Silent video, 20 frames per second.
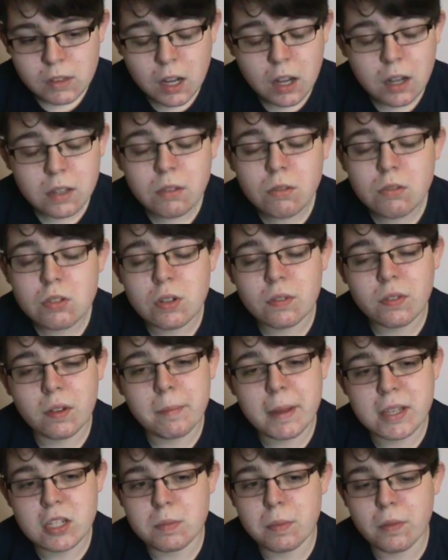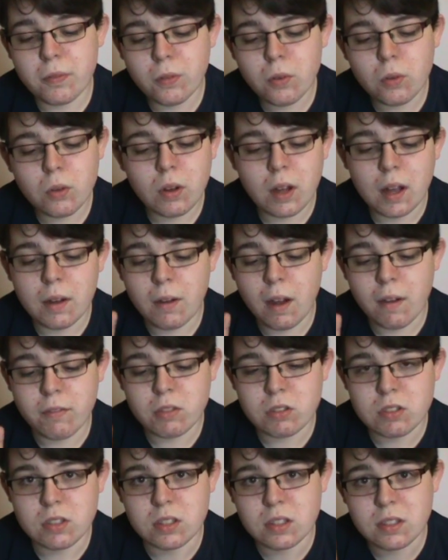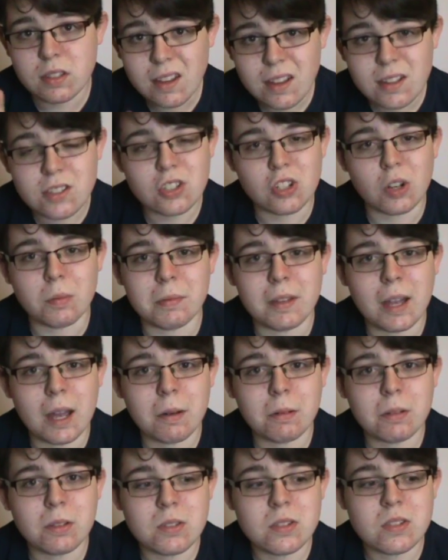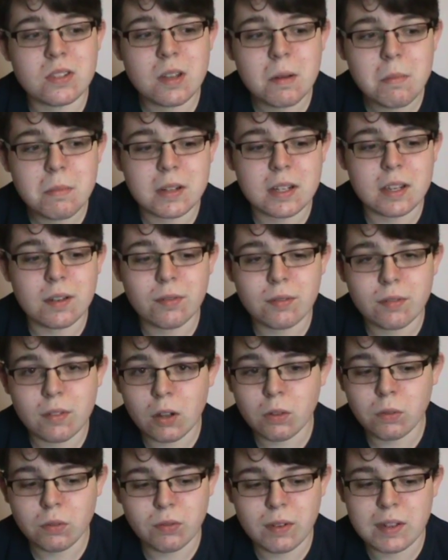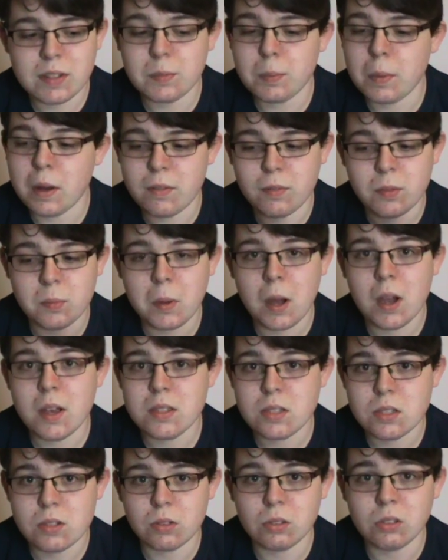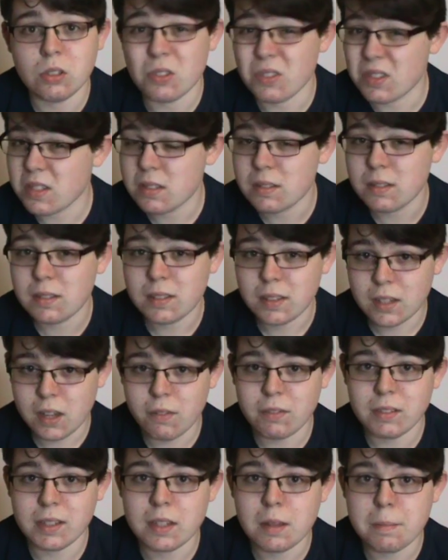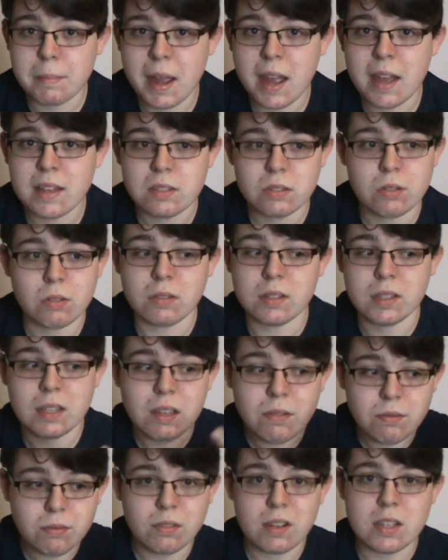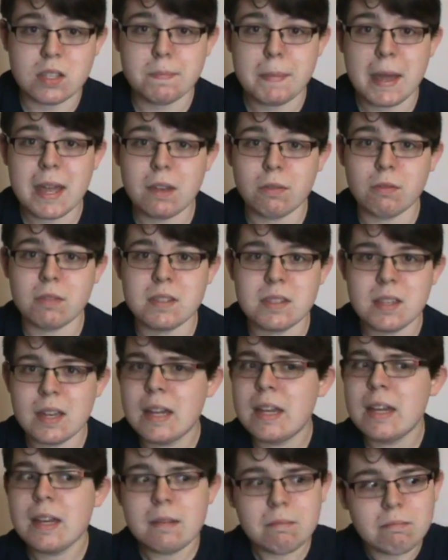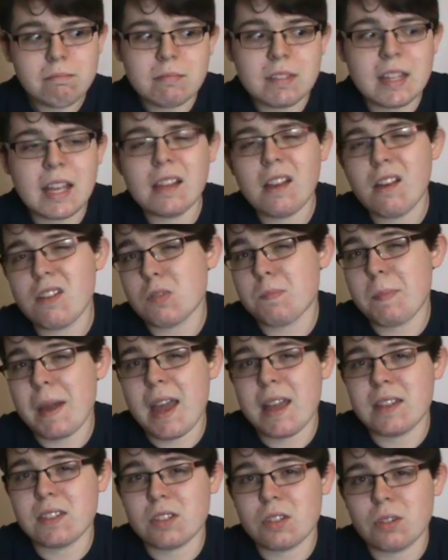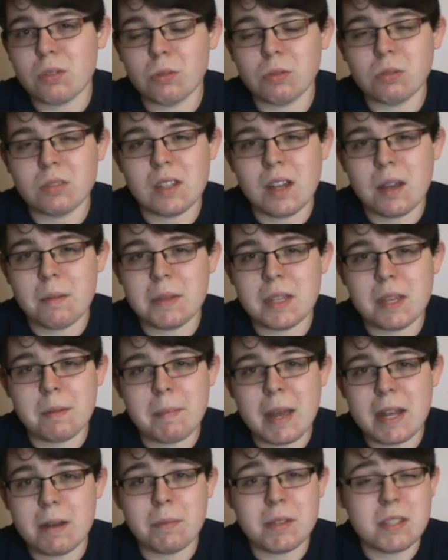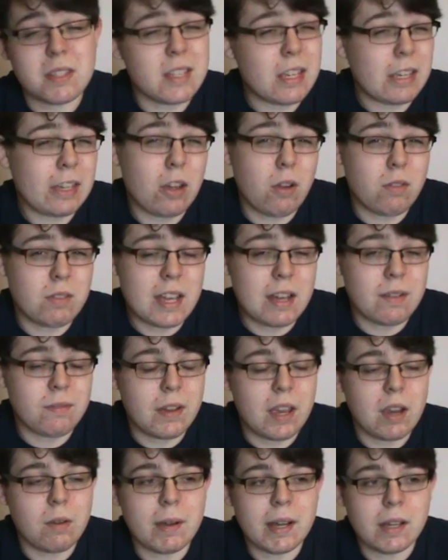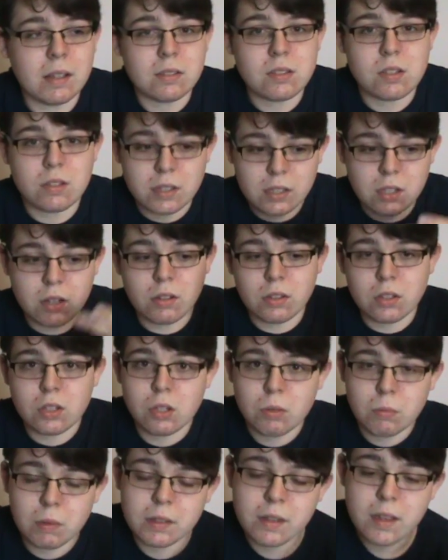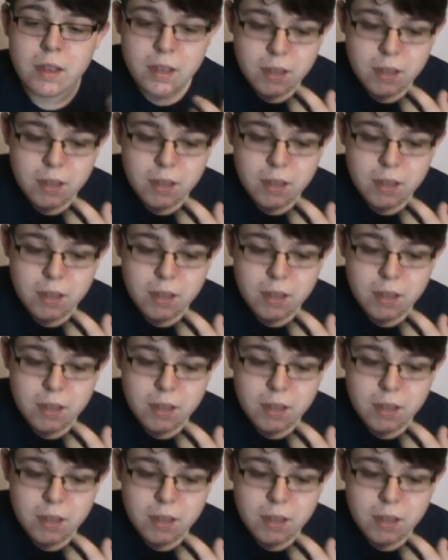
I'm not sure if I mentioned before, I've got a 3rd job now, because somebody, an old friend of mine from high school, who's currently in a band called the Infrared Penguins, their last band called The Amendments didn't go down very well, so they got a new one.